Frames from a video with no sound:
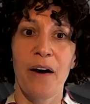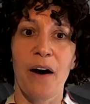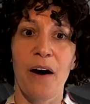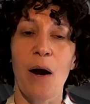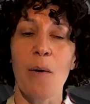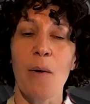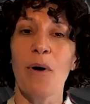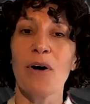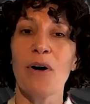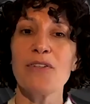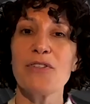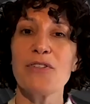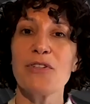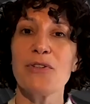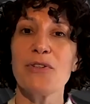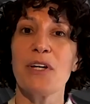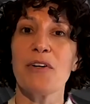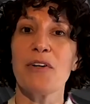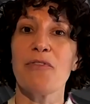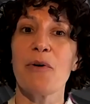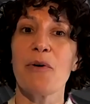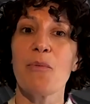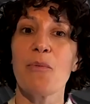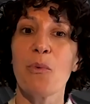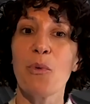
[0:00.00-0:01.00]
I want to
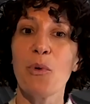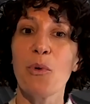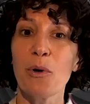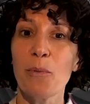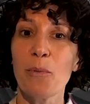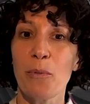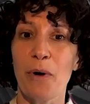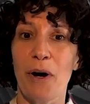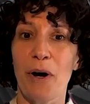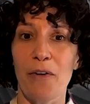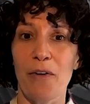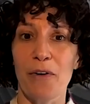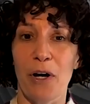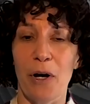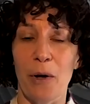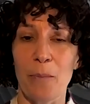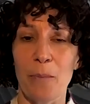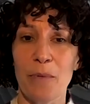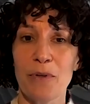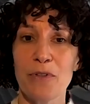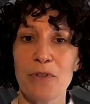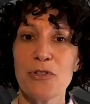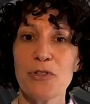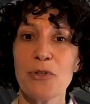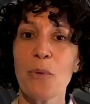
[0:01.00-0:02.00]
give a warm
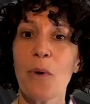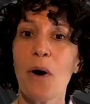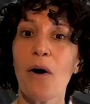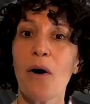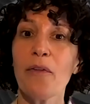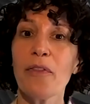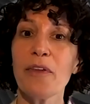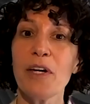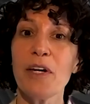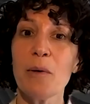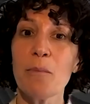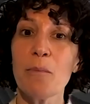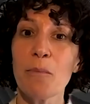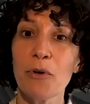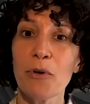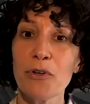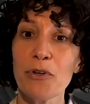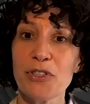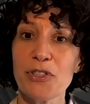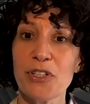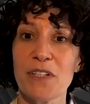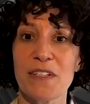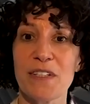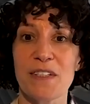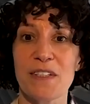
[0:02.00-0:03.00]
welcome to all the
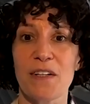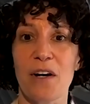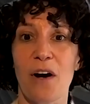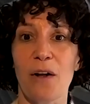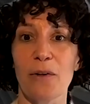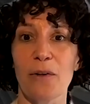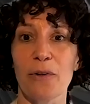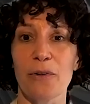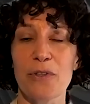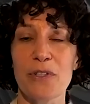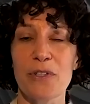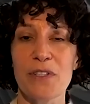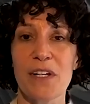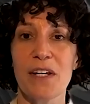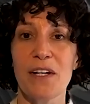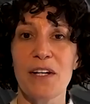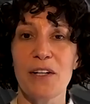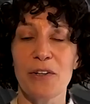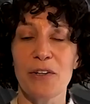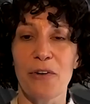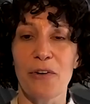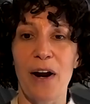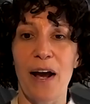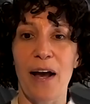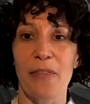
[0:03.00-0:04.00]
emerging scholars
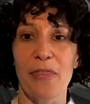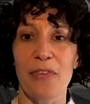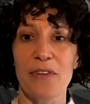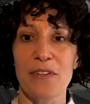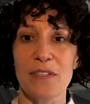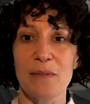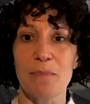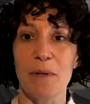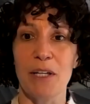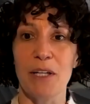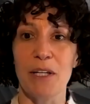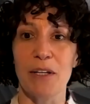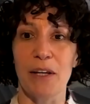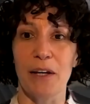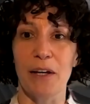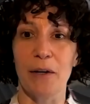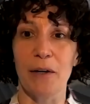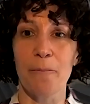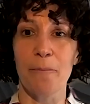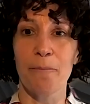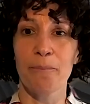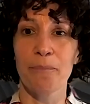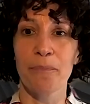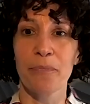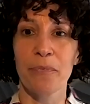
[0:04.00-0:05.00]
here at this
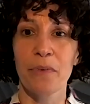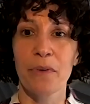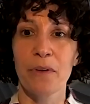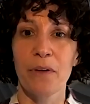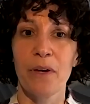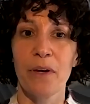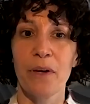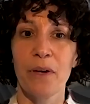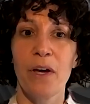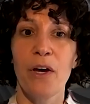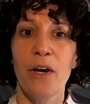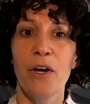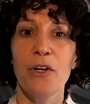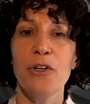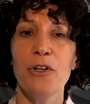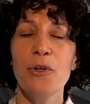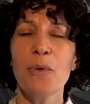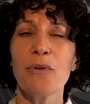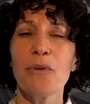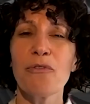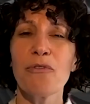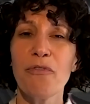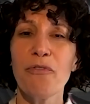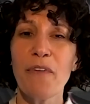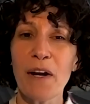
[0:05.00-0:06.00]
meeting. You
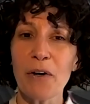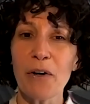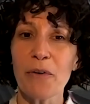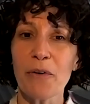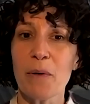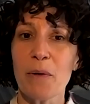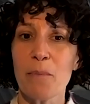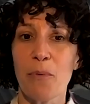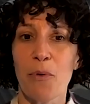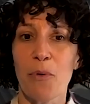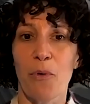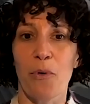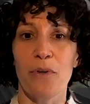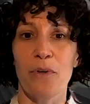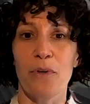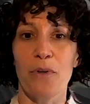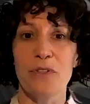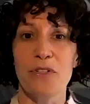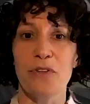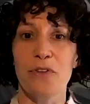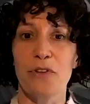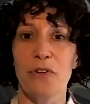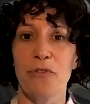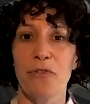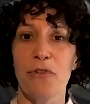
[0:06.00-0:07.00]
are very important
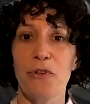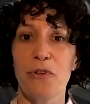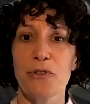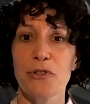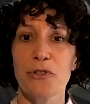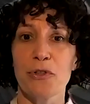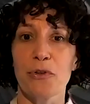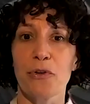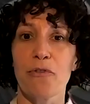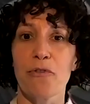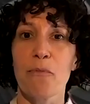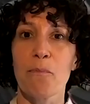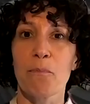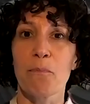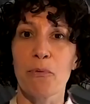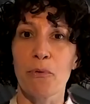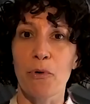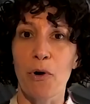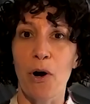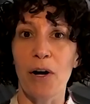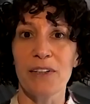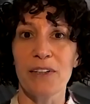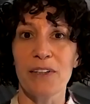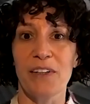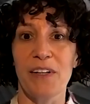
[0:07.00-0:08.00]
to the future of
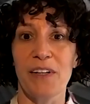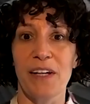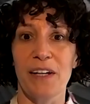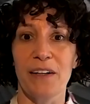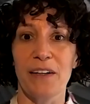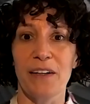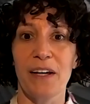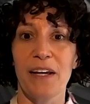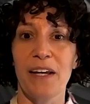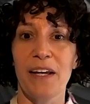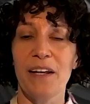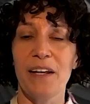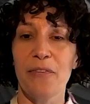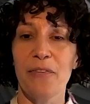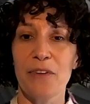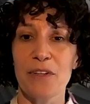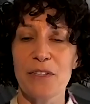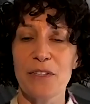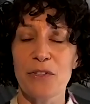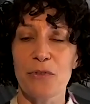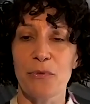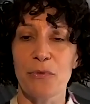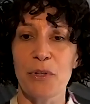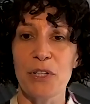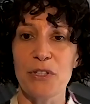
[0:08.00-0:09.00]
broadening in
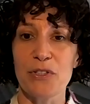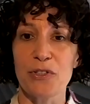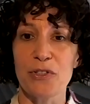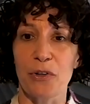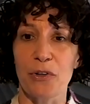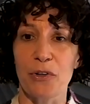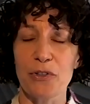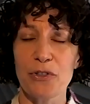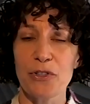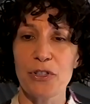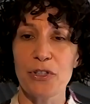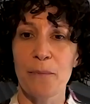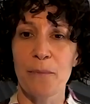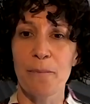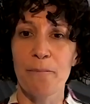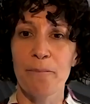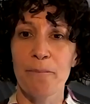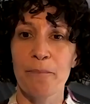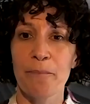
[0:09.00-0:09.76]
this research,